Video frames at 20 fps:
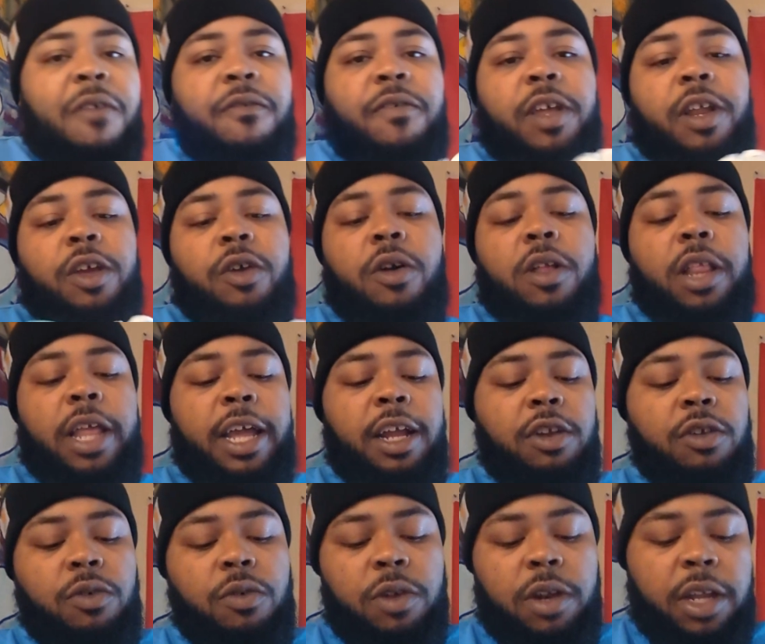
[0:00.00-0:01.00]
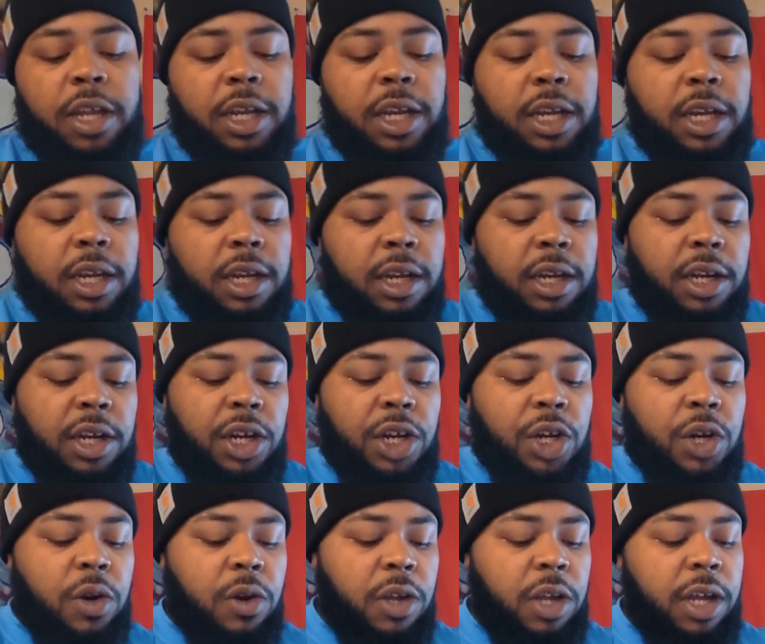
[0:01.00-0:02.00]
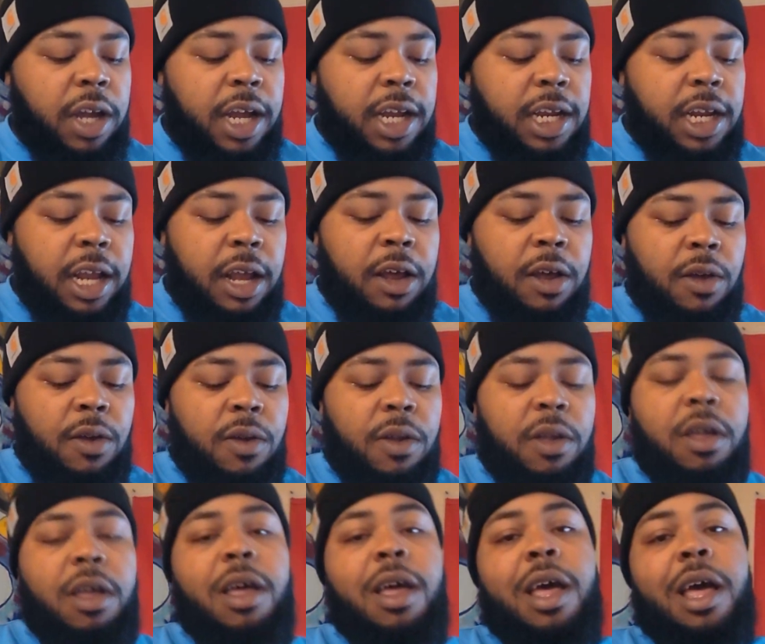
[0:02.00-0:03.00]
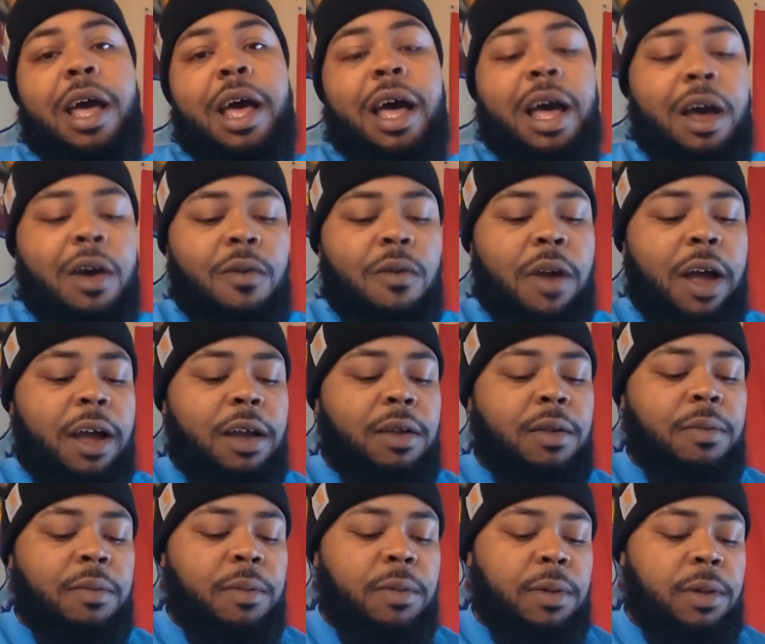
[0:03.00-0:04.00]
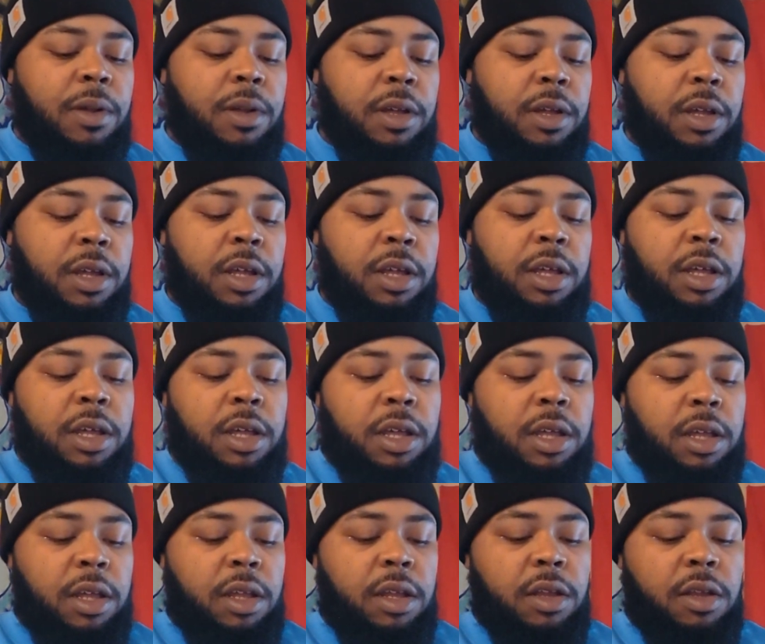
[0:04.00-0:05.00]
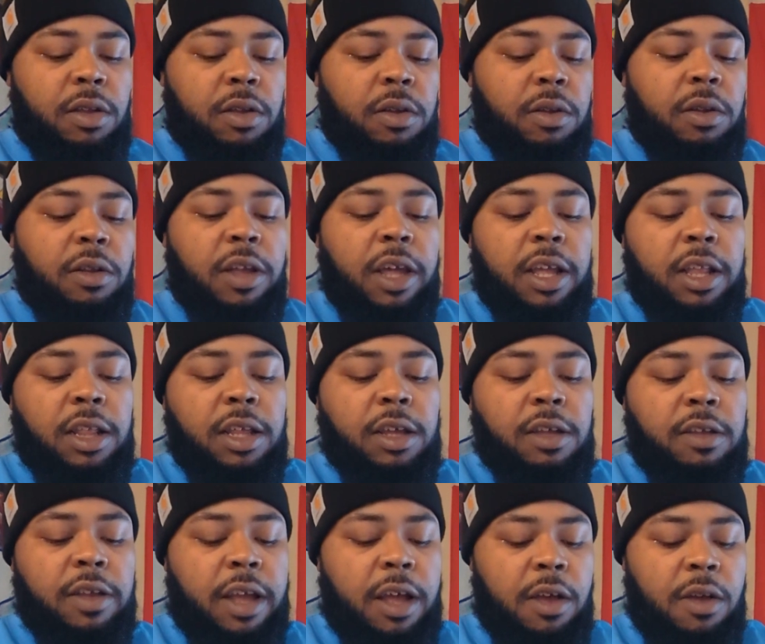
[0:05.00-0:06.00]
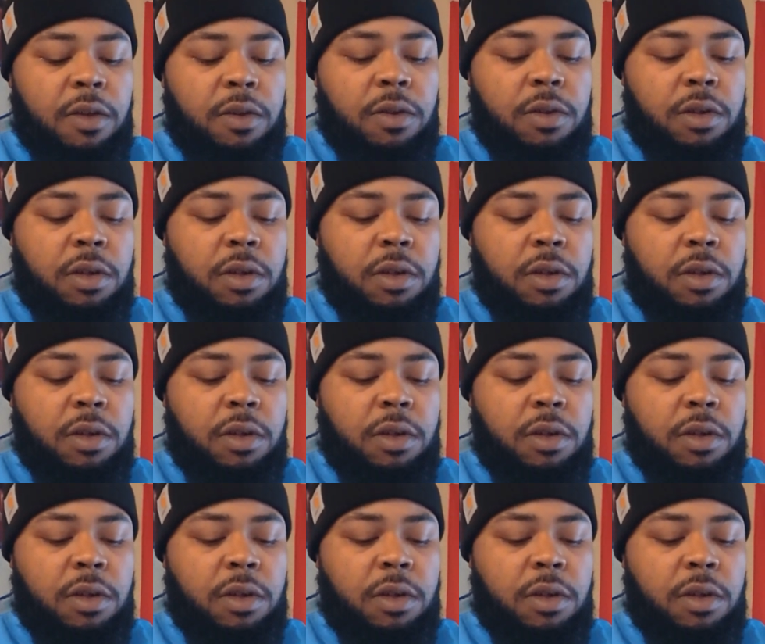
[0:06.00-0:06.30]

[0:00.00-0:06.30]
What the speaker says: video, I like doing this and just showing you guys how I'll rock them. I'll take these out.